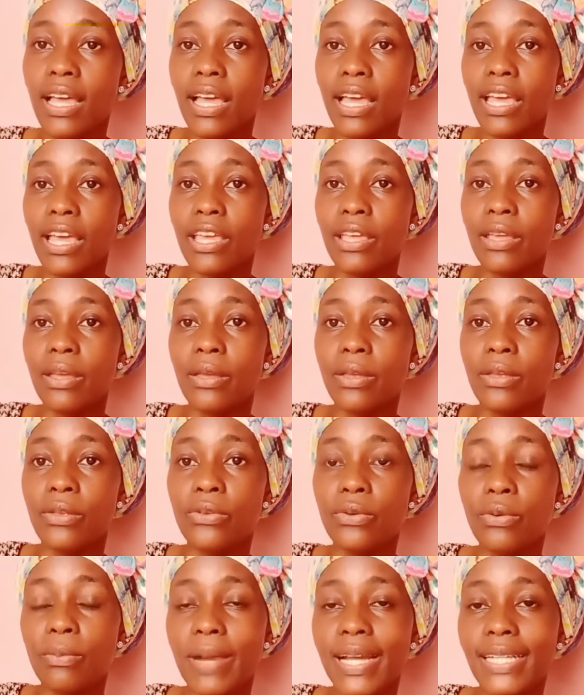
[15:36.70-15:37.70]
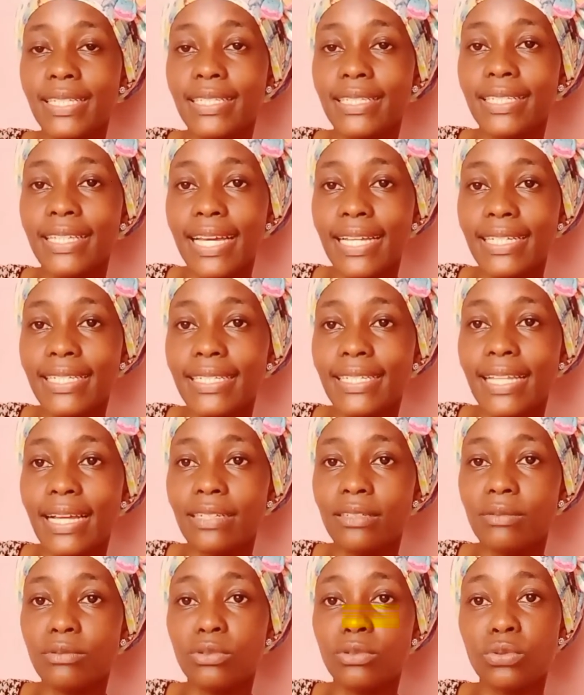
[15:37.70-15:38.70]
you might get that
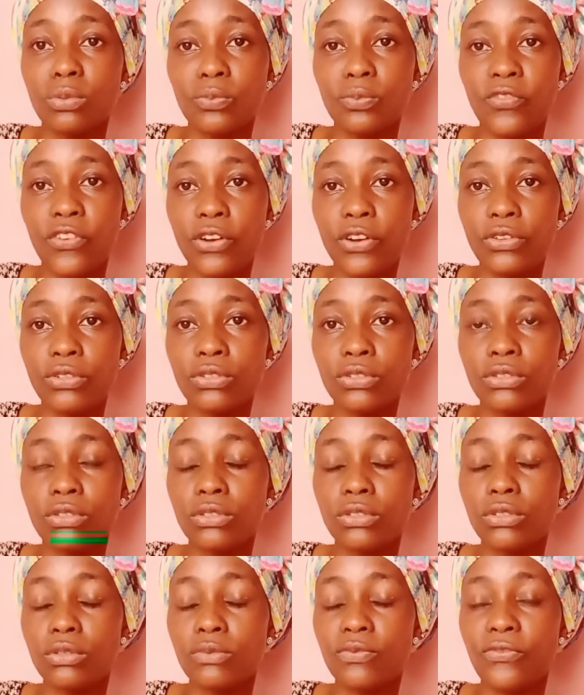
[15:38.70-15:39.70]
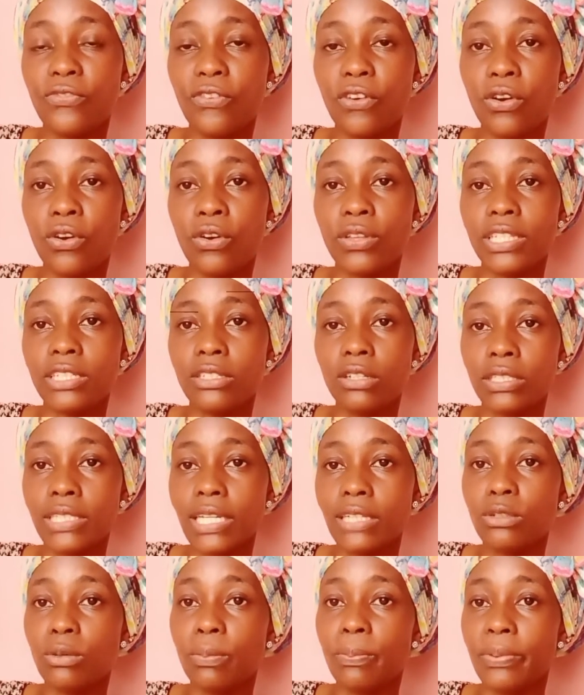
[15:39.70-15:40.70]
for the doctor to
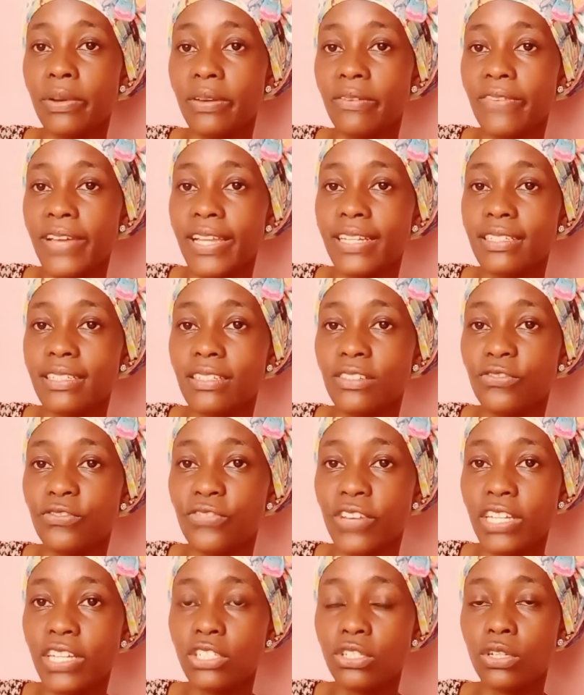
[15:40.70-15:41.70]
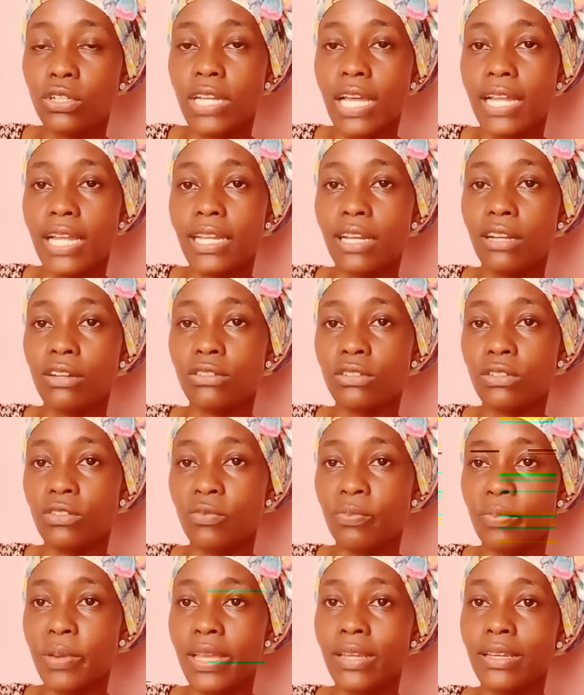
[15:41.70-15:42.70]
prevent infection and a lot of pain,